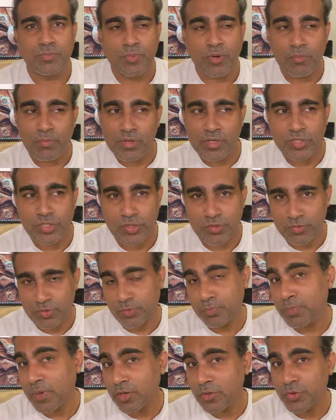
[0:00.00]
Probably a
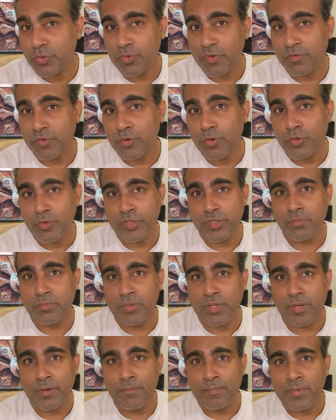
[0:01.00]
spouse would have cooked
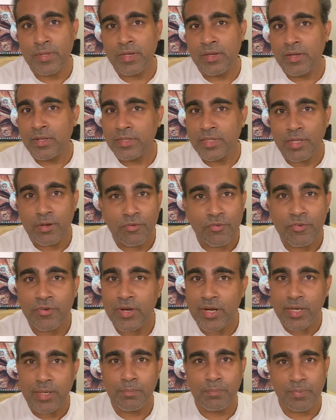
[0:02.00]
something, they'll
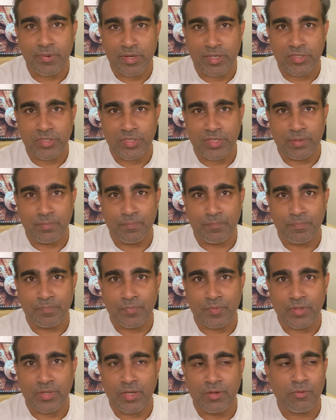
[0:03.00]
really praise them.
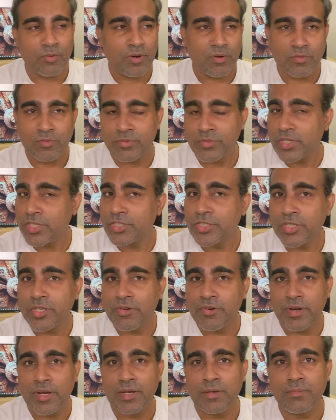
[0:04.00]
Okay, wow, such a
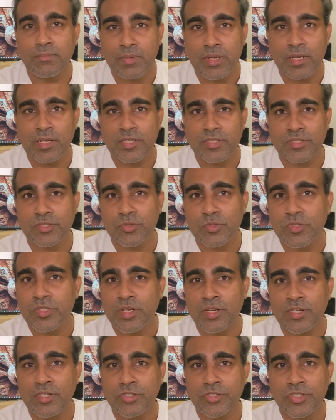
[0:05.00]
great meal, is so
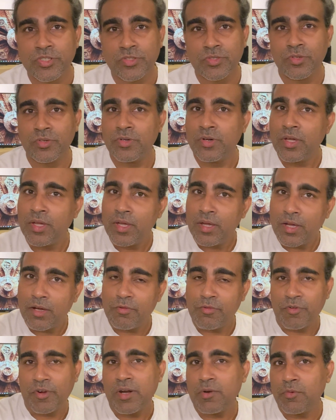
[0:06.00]
delicious. Or a
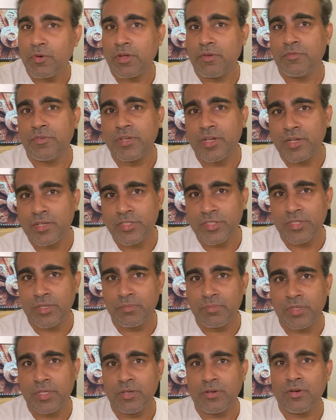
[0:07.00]
friend would have done
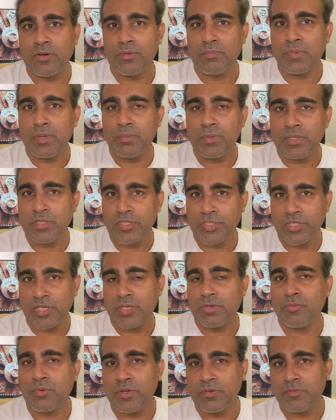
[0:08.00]
something, or maybe the
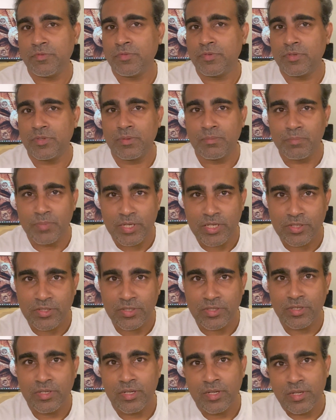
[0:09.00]
son would have
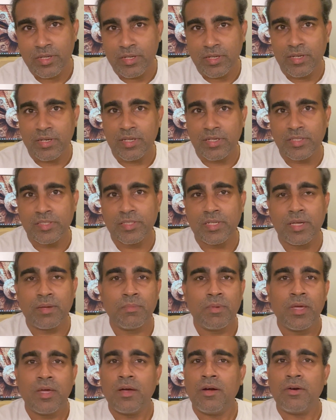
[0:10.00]
completed an exam,
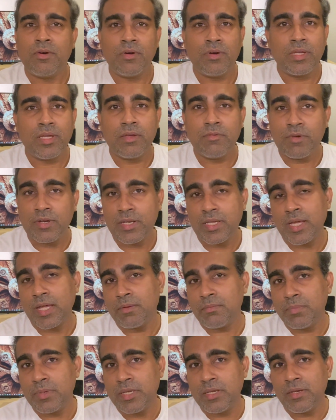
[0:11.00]
or even
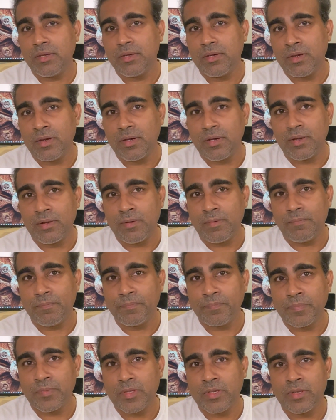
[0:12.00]
can be
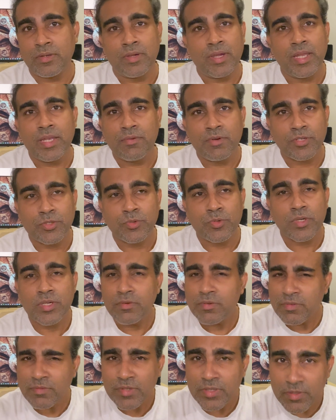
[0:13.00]
anyone, to
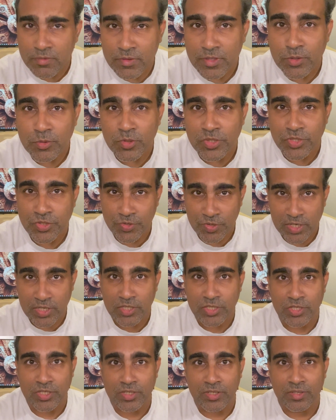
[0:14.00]
even to a
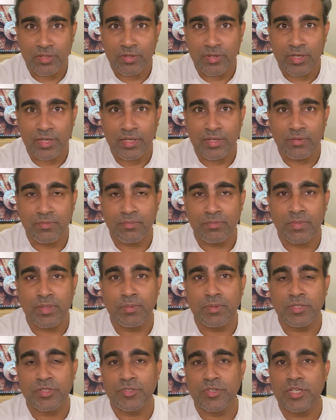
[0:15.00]
stranger, right?
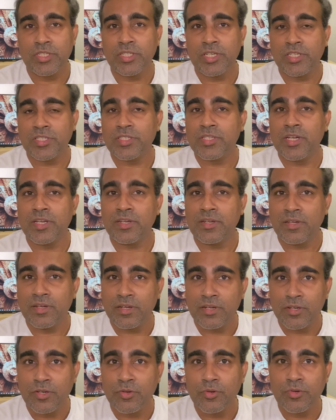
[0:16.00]
Maybe a stranger has done
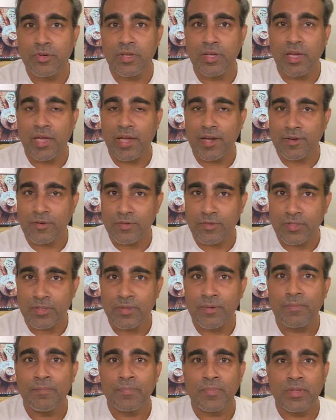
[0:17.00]
a good act,
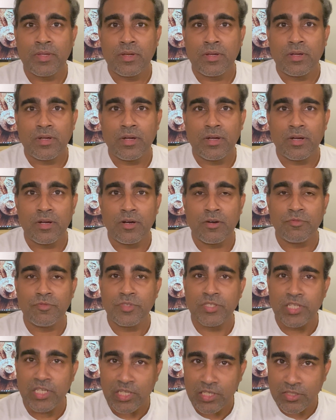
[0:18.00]
of
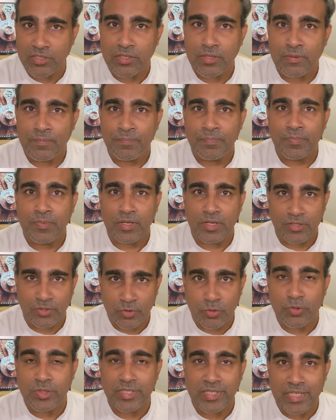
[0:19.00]
deed, a
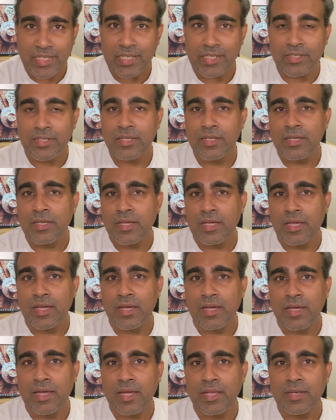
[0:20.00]
good deed,
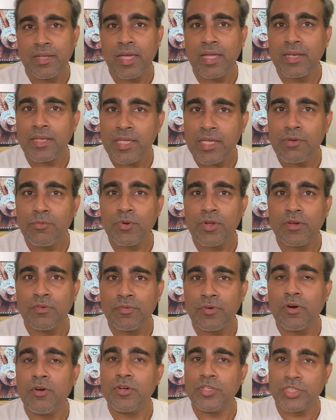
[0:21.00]
and he would have,
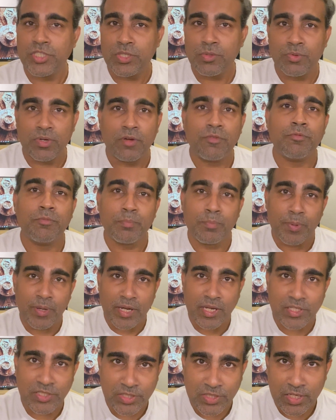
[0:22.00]
or she would have
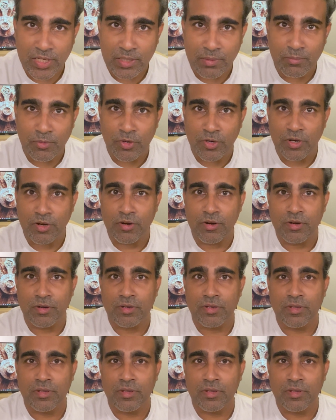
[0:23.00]
praised him or her.